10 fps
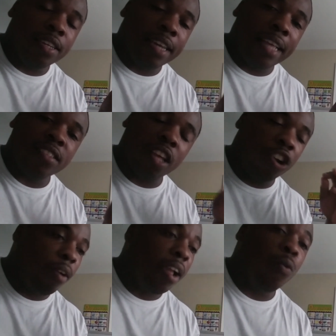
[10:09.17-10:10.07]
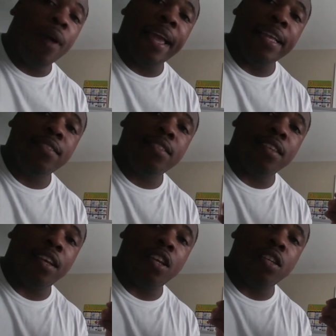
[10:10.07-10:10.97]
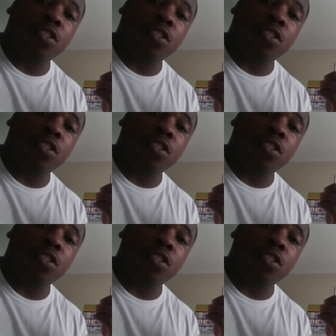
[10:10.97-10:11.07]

that's a great way to